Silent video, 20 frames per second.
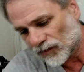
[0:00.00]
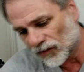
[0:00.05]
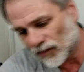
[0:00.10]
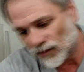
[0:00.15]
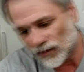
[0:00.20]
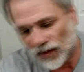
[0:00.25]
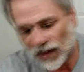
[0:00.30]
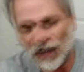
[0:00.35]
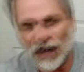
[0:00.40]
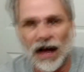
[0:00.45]
is
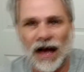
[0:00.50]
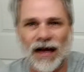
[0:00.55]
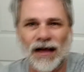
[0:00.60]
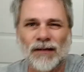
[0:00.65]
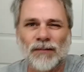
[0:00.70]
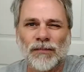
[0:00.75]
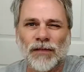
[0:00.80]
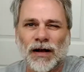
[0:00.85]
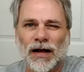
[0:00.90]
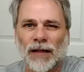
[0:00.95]
an
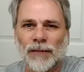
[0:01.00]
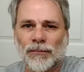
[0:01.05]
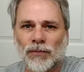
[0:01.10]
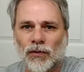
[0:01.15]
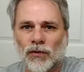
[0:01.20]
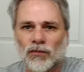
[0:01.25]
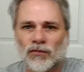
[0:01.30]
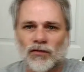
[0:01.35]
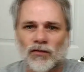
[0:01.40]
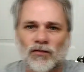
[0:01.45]
item that I
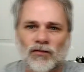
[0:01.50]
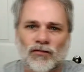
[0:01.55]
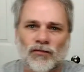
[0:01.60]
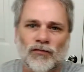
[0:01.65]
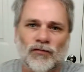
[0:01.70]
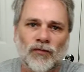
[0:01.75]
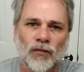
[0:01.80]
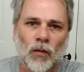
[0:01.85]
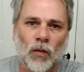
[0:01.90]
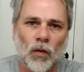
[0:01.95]
purchased
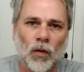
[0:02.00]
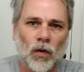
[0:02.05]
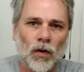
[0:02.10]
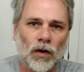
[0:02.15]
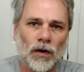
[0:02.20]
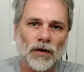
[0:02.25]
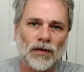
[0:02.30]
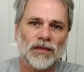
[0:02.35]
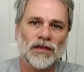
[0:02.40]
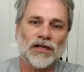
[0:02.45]

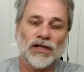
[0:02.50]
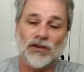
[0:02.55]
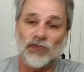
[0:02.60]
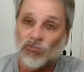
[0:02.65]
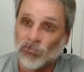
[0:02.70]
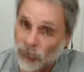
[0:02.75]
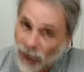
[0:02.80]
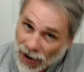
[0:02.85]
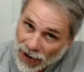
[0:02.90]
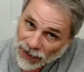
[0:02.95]
for the
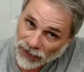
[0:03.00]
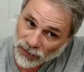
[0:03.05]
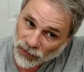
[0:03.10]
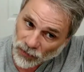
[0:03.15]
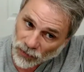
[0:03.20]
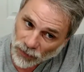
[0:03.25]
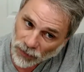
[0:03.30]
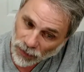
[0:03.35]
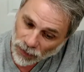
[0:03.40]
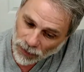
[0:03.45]

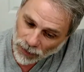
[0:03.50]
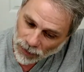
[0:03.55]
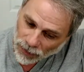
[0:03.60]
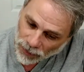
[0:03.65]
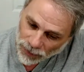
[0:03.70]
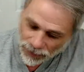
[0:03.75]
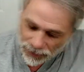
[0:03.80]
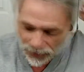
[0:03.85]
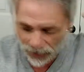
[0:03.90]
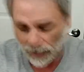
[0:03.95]
tractor
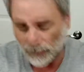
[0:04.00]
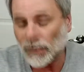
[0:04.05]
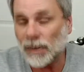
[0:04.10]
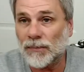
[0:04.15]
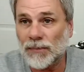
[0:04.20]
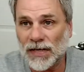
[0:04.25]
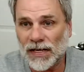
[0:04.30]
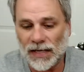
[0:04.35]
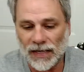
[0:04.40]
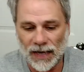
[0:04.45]
that I've been
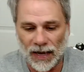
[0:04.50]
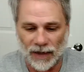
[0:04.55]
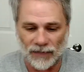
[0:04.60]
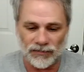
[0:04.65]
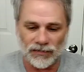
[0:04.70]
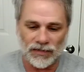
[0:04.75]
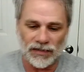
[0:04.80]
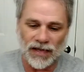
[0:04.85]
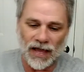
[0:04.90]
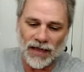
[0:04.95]
beating half
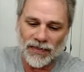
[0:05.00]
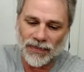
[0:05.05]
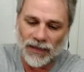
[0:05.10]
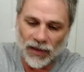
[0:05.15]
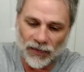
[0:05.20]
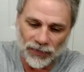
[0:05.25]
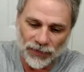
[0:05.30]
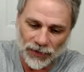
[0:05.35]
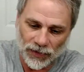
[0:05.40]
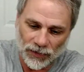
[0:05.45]
to death
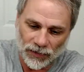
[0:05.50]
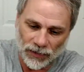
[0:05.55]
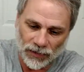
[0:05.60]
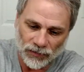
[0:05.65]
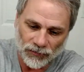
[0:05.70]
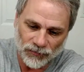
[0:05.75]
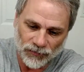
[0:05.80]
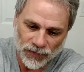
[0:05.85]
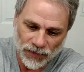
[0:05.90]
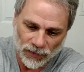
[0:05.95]
out there in the
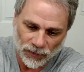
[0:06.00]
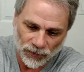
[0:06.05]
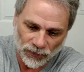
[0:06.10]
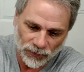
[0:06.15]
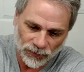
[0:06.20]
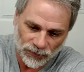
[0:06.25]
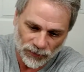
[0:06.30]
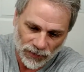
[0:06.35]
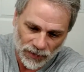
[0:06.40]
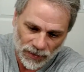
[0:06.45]

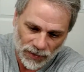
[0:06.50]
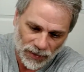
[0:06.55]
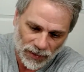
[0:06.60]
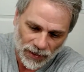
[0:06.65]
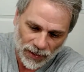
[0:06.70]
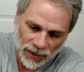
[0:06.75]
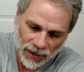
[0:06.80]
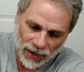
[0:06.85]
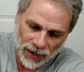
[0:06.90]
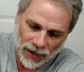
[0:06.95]
fields.
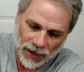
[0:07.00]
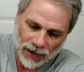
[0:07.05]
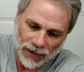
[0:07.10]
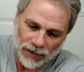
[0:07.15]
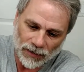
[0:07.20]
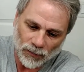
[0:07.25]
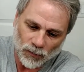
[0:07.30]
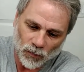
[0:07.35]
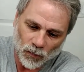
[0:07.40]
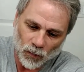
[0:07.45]

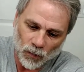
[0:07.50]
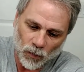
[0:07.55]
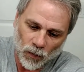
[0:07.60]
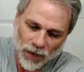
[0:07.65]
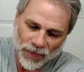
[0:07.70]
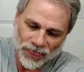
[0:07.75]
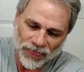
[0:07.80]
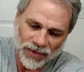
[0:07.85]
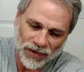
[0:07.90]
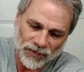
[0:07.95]
And
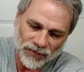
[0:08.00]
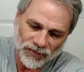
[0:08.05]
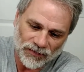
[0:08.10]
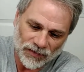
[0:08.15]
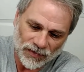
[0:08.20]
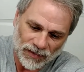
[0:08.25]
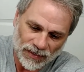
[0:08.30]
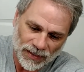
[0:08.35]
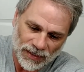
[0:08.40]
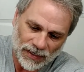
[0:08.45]
what this
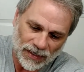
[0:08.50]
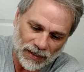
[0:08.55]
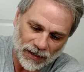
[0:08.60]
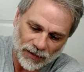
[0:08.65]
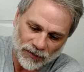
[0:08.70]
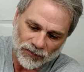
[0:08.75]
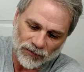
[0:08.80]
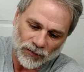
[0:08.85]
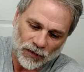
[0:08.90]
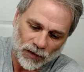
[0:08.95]

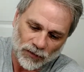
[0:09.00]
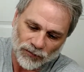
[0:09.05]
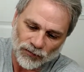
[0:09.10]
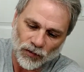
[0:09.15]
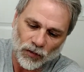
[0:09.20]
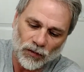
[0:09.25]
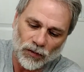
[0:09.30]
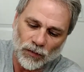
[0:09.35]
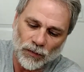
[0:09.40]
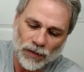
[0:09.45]
is, I'll
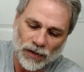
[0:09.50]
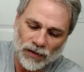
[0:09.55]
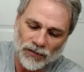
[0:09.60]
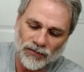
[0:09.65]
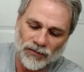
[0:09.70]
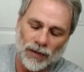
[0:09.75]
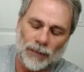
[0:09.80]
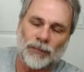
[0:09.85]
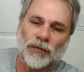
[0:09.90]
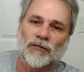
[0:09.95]
show you in a
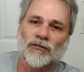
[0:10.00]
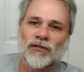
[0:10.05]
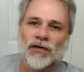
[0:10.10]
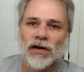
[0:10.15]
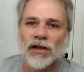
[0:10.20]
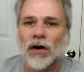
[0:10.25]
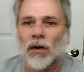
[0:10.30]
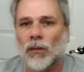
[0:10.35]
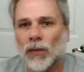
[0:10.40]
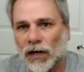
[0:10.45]
separate
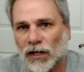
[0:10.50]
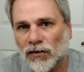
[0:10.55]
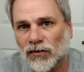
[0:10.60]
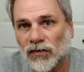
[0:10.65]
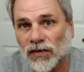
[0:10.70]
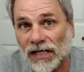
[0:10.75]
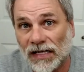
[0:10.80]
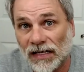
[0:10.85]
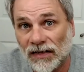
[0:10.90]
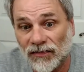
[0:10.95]
video when I do
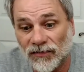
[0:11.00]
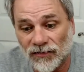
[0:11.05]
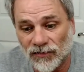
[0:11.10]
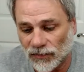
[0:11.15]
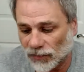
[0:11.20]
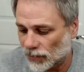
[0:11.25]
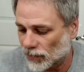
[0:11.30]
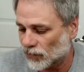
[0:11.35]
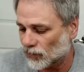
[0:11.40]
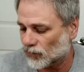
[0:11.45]
the
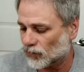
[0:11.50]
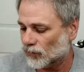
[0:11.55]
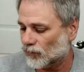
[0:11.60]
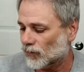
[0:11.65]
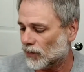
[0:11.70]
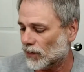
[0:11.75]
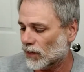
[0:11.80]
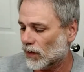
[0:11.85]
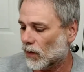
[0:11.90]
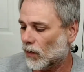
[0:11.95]
installation
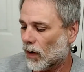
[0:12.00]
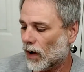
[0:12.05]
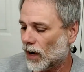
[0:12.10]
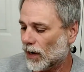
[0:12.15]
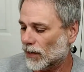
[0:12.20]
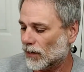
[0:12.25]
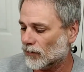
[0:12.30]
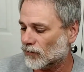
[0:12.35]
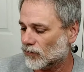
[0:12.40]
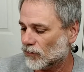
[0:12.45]
video on
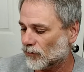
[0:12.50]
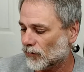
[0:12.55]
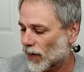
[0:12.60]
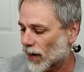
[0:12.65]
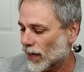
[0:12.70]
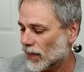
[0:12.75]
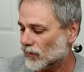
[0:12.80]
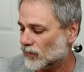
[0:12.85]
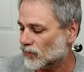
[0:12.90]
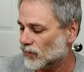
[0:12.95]
this
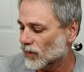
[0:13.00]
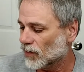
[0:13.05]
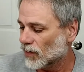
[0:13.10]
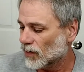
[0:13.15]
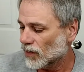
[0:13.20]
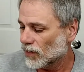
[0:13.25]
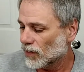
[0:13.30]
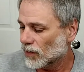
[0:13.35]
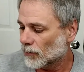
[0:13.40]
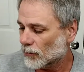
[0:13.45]
device.
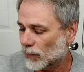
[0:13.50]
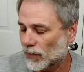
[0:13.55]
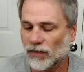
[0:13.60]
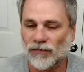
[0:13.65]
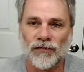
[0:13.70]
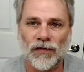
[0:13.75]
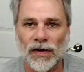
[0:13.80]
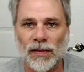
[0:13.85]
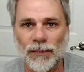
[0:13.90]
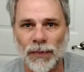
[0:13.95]
But
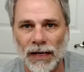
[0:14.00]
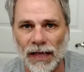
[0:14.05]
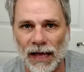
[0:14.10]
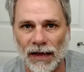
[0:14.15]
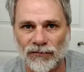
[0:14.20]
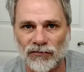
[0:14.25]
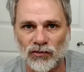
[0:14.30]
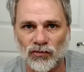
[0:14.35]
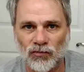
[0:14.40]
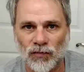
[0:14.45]
if anybody
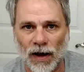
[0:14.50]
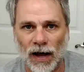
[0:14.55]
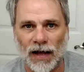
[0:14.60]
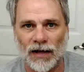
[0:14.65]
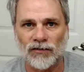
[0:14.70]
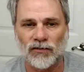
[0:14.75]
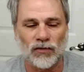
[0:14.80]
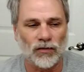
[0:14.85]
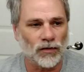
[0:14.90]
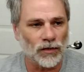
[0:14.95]
has a
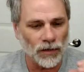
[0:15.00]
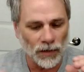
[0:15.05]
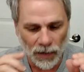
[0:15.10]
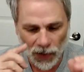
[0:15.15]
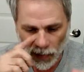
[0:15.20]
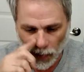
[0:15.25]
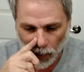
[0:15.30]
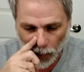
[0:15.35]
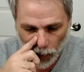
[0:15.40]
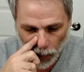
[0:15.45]
tractor
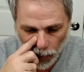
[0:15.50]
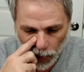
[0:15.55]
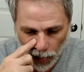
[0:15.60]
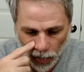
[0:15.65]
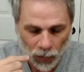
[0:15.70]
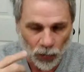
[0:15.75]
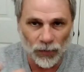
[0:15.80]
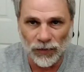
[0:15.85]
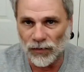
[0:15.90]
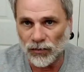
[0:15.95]
uh,
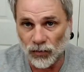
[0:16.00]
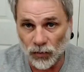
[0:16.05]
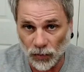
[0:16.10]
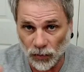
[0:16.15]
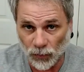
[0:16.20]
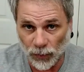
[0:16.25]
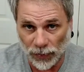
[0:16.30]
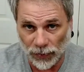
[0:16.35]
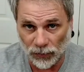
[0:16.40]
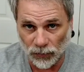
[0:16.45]
or you do a
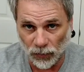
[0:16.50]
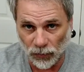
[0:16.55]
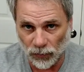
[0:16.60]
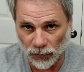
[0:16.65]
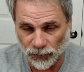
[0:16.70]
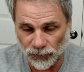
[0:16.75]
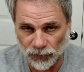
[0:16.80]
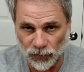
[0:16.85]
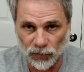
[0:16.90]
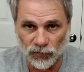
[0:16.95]
quick
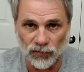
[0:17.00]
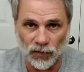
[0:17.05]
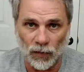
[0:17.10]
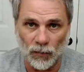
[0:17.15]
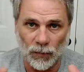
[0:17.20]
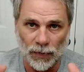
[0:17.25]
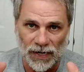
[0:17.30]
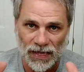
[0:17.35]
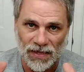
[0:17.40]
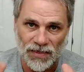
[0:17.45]
Google search on
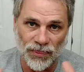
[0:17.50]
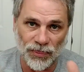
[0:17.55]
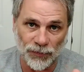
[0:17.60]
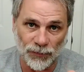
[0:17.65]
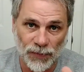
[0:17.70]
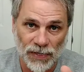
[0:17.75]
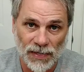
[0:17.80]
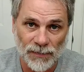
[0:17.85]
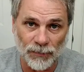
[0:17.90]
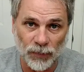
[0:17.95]
what a
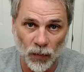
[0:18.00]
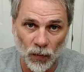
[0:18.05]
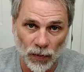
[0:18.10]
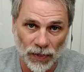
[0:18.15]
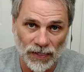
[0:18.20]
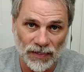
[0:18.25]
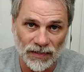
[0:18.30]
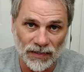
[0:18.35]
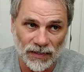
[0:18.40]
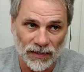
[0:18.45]

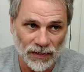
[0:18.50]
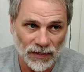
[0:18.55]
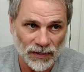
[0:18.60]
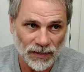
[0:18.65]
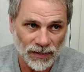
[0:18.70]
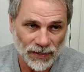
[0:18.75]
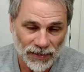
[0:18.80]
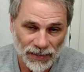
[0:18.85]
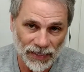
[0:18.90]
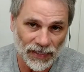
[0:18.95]
three-point
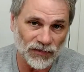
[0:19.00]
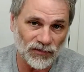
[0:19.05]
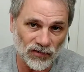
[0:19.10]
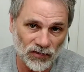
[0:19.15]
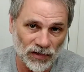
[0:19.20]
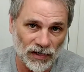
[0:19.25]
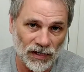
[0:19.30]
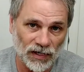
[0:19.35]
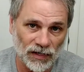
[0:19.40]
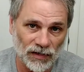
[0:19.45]

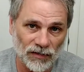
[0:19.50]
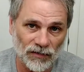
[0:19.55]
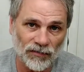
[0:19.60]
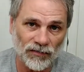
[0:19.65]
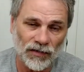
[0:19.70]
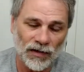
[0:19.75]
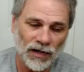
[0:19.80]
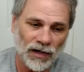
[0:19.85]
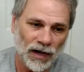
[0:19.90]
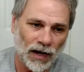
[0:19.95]
hitch
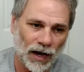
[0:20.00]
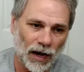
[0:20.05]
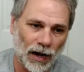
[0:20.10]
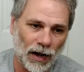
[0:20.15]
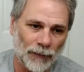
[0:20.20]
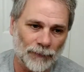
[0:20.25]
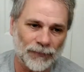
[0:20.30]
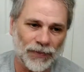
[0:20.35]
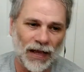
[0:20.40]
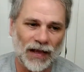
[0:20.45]
is,
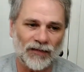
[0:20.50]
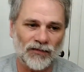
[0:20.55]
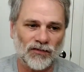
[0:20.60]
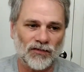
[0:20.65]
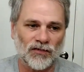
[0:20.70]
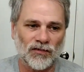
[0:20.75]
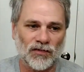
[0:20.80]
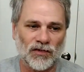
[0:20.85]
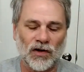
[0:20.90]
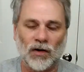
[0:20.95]
uh,
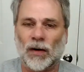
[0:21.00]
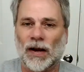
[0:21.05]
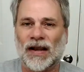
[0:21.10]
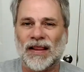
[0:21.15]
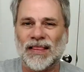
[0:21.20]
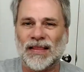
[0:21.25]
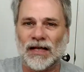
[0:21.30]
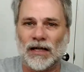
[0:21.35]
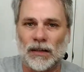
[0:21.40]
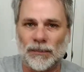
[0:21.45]
that's you know
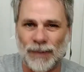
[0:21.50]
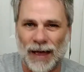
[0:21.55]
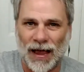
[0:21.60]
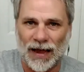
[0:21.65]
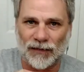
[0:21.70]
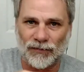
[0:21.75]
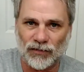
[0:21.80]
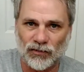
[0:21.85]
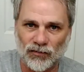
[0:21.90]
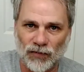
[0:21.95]
anything on the
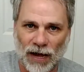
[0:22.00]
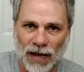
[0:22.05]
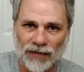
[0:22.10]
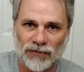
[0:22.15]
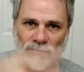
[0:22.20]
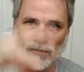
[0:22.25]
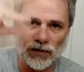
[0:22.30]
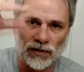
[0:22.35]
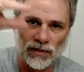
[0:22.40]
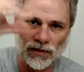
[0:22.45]
back of a
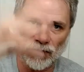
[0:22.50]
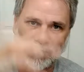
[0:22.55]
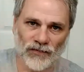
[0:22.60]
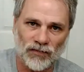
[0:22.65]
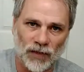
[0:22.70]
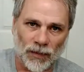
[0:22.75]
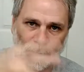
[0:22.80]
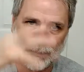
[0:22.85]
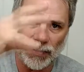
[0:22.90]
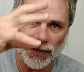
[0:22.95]
tractor that lifts
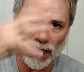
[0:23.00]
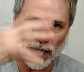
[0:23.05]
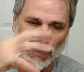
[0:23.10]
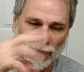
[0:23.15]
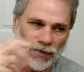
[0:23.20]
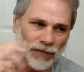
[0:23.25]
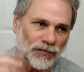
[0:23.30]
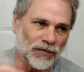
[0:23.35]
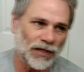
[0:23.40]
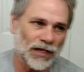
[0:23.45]
up and down
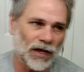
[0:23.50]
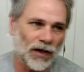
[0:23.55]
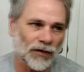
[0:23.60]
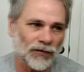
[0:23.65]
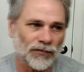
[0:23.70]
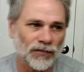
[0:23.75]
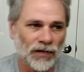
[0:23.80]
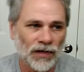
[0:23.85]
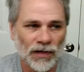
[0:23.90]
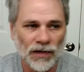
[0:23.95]
and everything
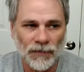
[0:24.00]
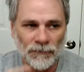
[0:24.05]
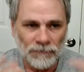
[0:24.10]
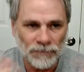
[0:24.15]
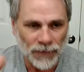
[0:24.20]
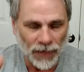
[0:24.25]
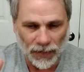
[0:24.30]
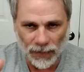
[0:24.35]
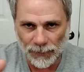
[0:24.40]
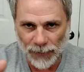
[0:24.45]
else.
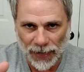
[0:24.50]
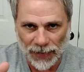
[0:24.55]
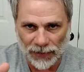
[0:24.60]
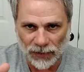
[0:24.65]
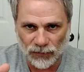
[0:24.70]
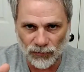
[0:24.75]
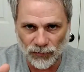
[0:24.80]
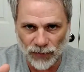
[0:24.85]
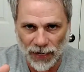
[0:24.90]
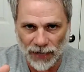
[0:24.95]
On the back of
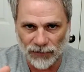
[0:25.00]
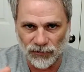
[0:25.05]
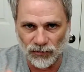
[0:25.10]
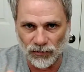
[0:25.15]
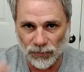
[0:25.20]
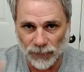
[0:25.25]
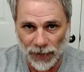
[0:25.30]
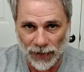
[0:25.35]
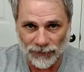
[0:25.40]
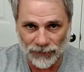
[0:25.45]
the tractor,
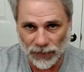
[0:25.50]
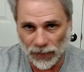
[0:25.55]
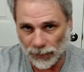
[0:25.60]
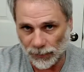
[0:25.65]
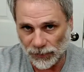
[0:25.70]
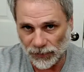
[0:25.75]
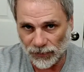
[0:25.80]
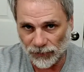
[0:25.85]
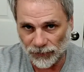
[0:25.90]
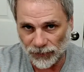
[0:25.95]
you might have a
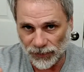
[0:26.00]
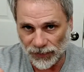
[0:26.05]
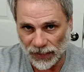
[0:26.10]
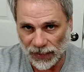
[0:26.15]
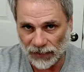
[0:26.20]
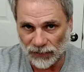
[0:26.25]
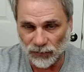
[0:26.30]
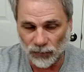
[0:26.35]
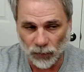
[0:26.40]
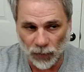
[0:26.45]
couple of different
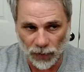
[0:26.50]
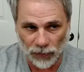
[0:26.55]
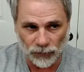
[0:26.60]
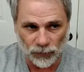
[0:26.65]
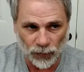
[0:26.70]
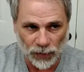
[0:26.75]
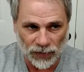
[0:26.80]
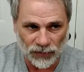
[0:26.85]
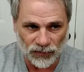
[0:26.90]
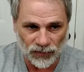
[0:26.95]
things, one of
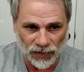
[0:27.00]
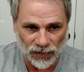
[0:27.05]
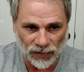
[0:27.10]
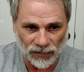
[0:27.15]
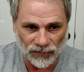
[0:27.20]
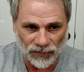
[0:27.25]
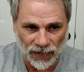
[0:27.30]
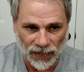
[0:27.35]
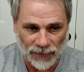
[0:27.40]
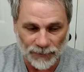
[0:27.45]
which
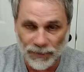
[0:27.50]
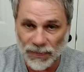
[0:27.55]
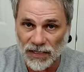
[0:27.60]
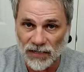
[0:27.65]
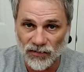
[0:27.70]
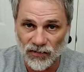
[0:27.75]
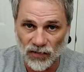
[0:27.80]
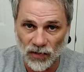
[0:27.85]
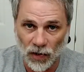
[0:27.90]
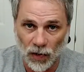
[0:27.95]
is a
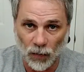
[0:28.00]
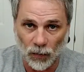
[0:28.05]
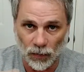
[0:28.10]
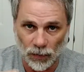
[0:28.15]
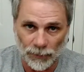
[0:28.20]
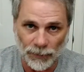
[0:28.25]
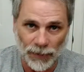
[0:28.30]
PTO or a